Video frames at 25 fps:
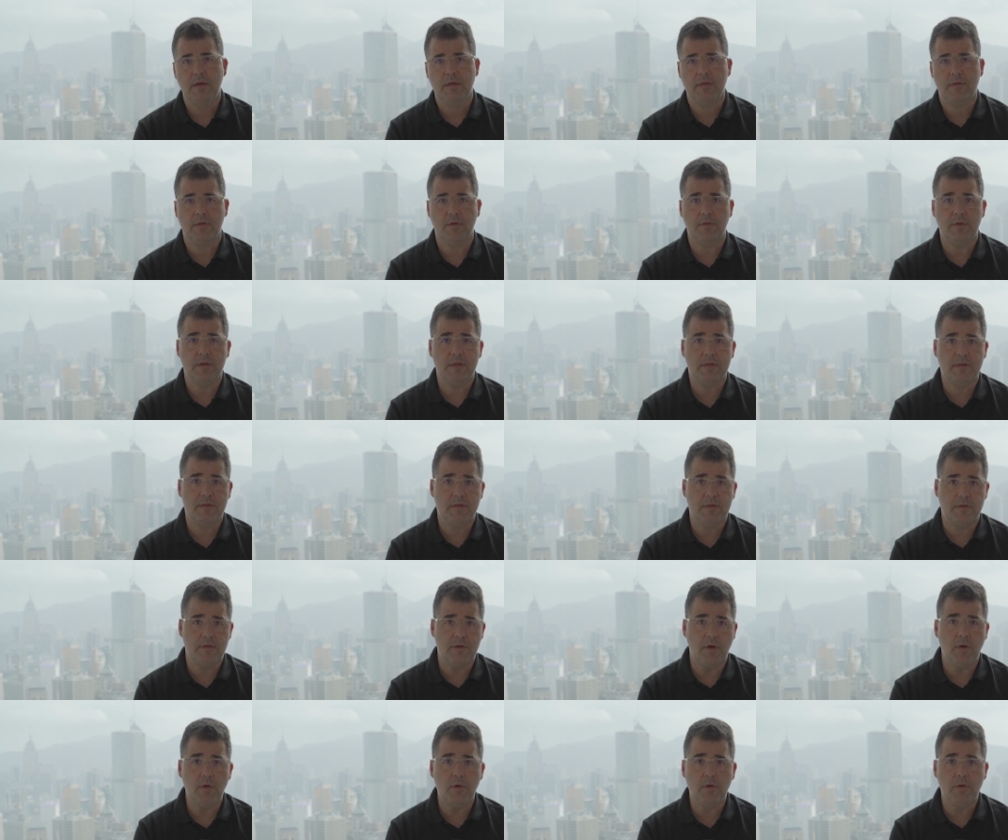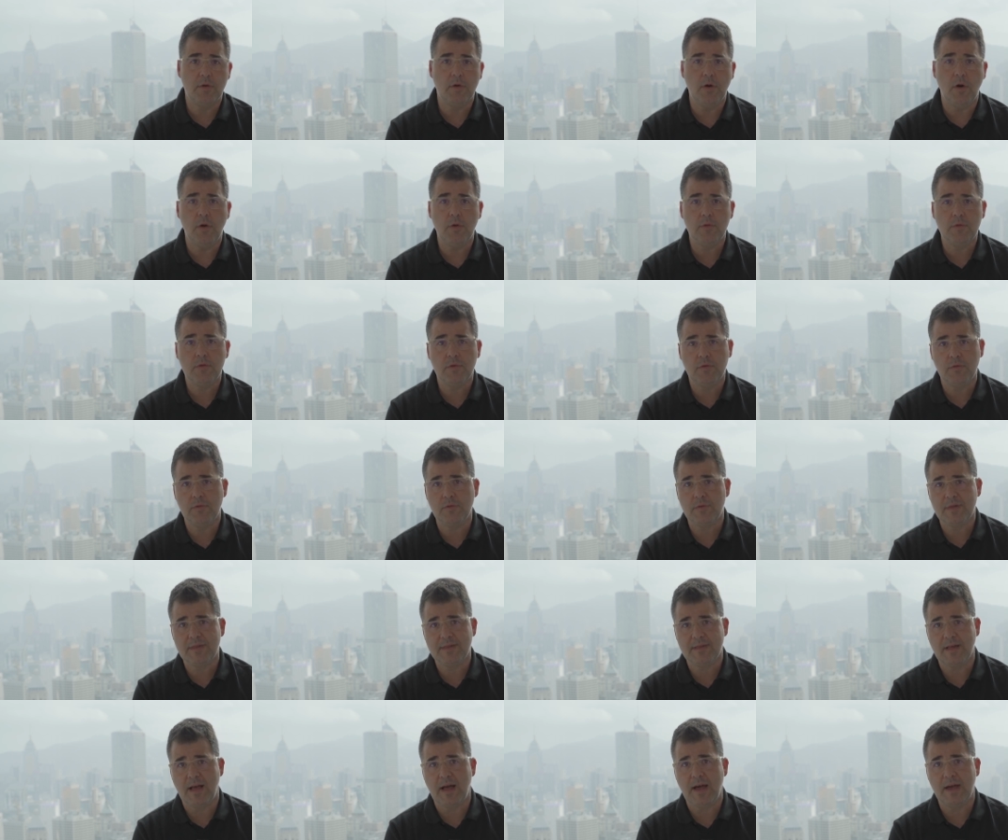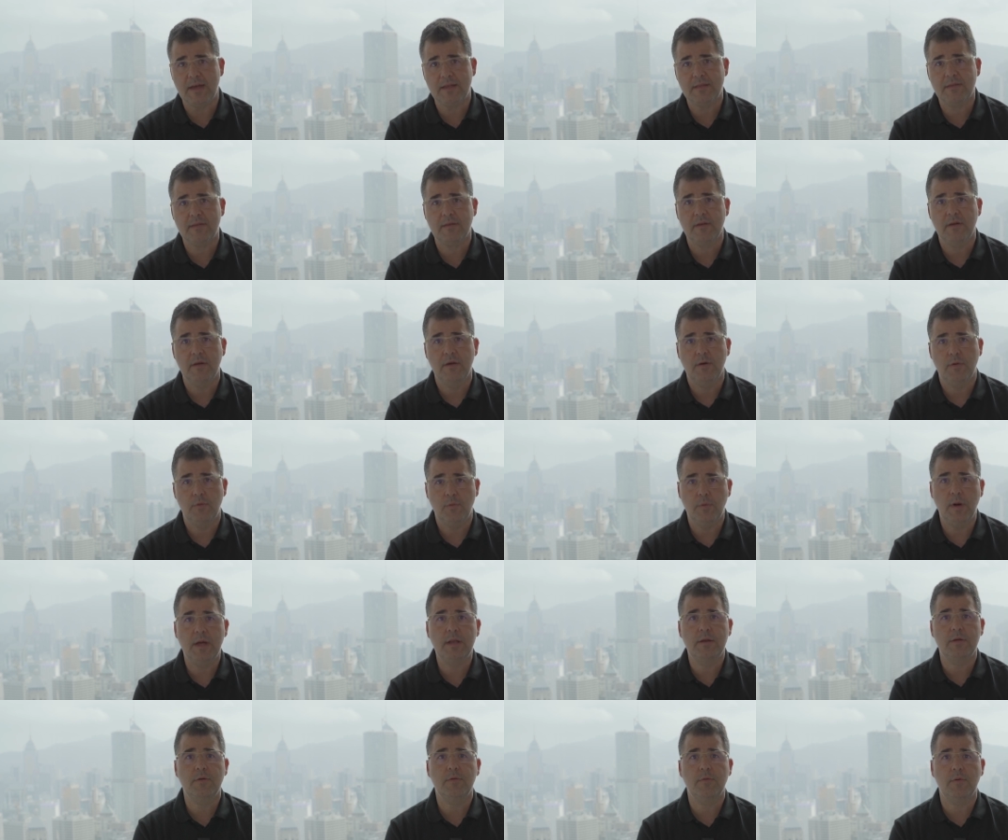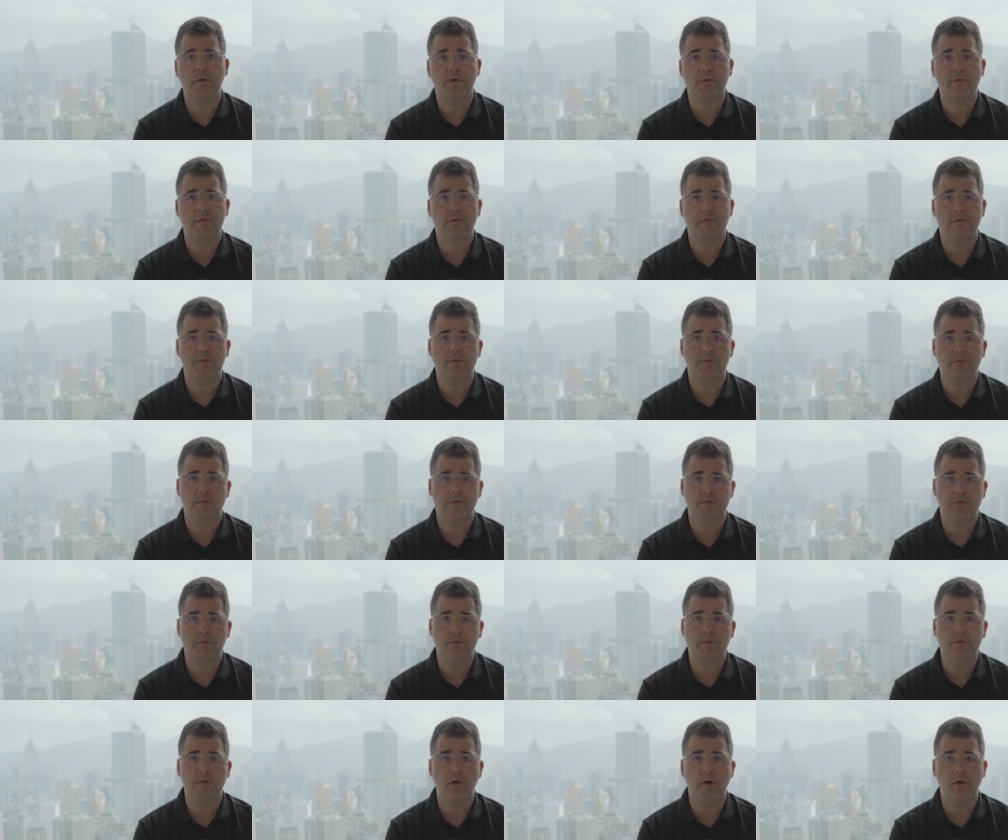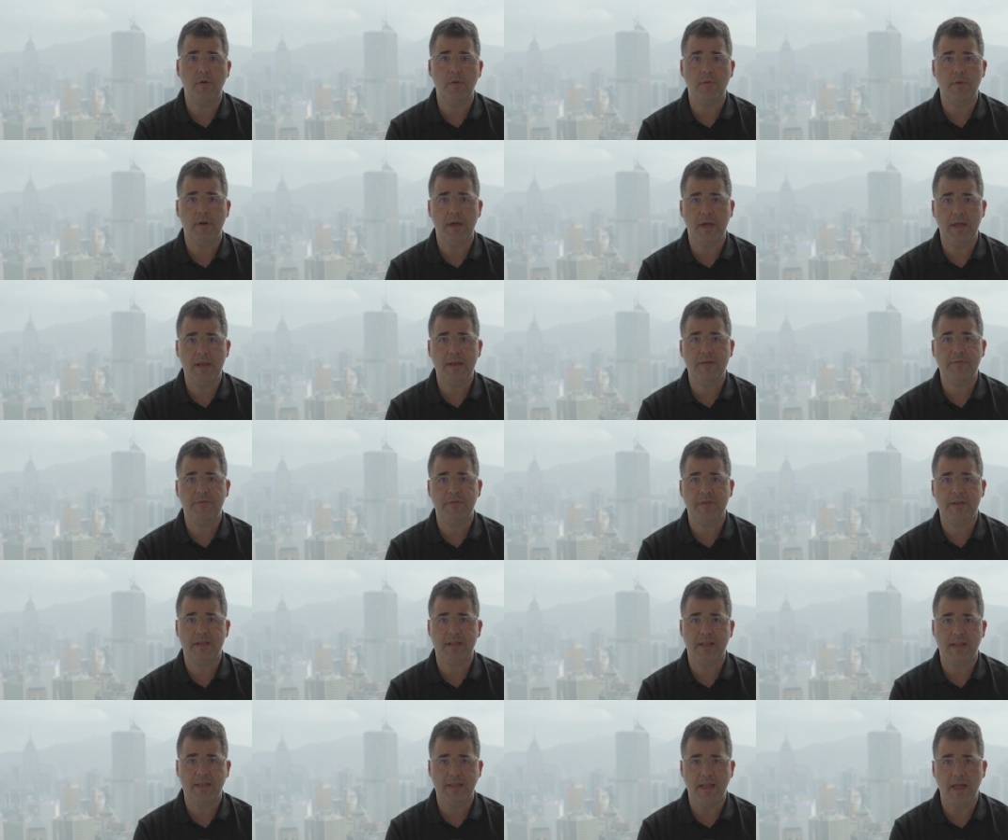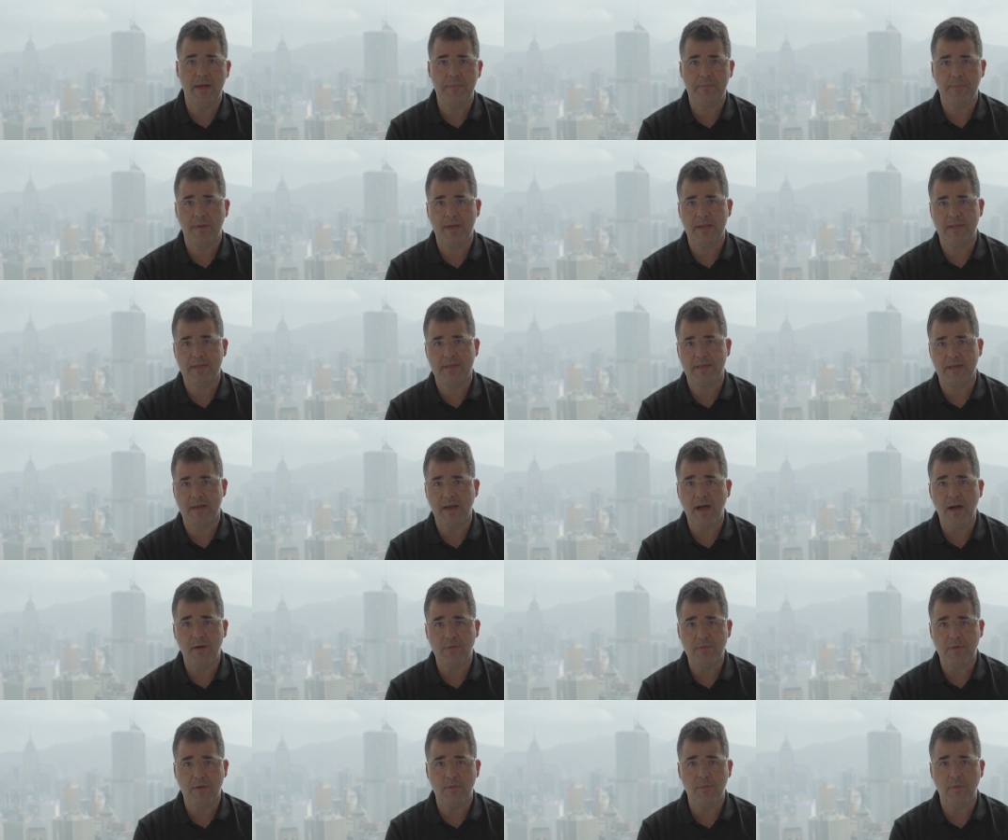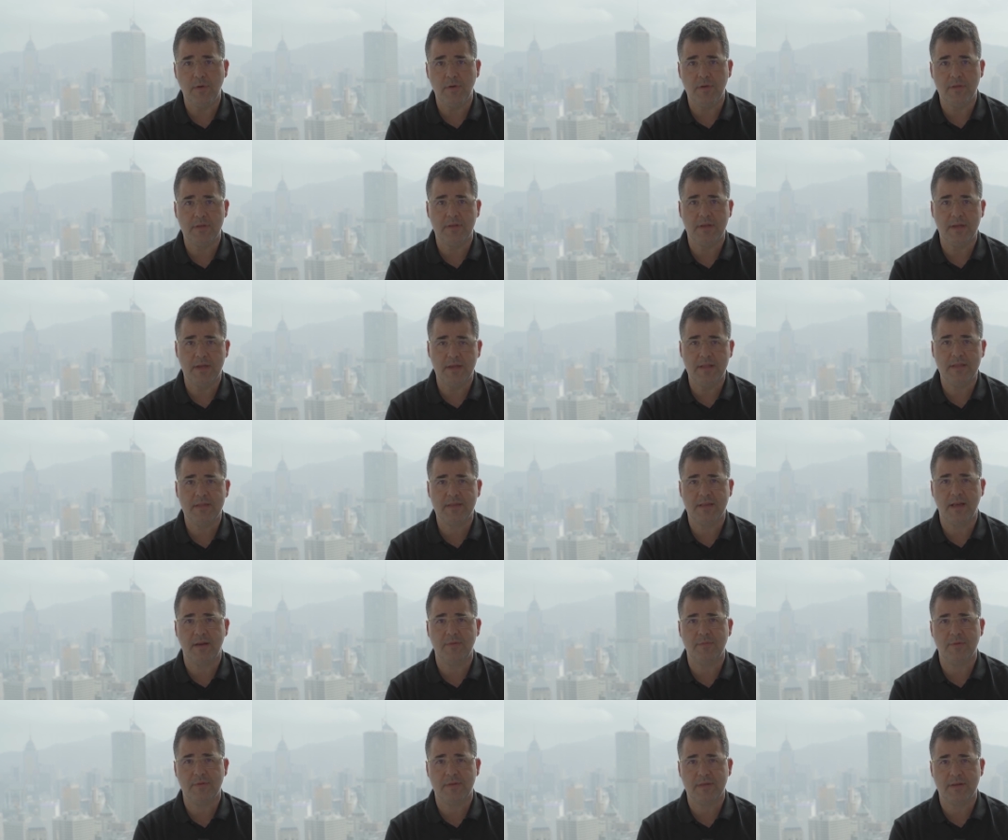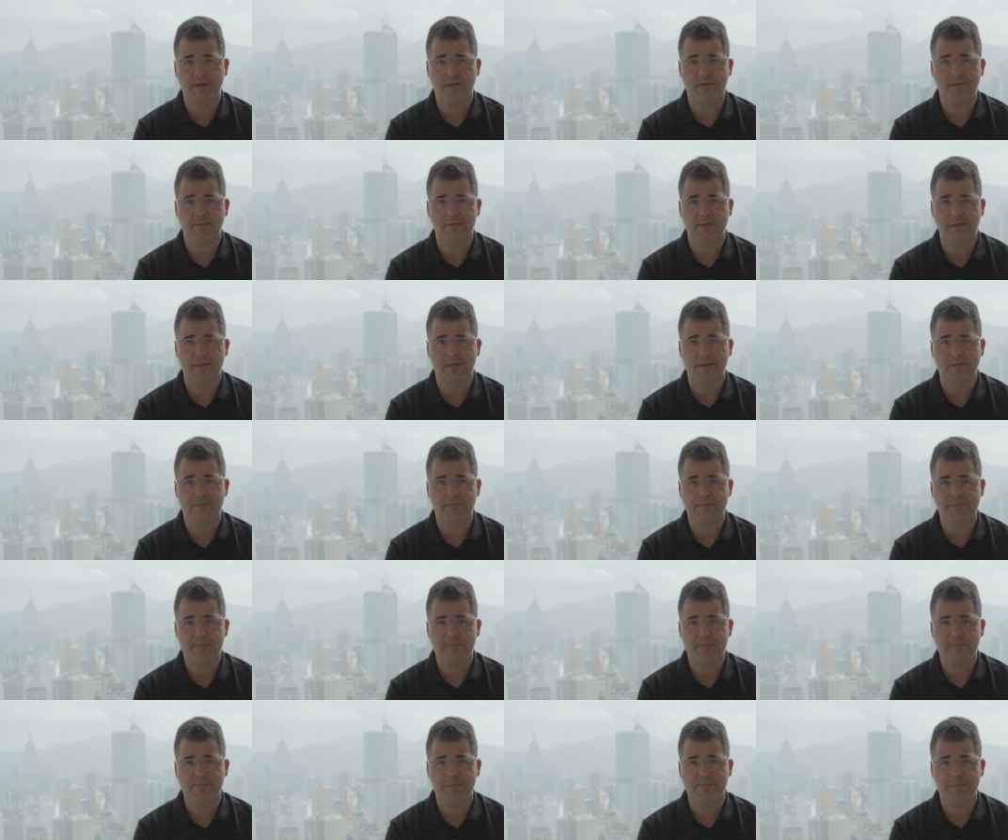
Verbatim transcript: So it's your go-to site when you want to know anything that happens around the world in cybersecurity.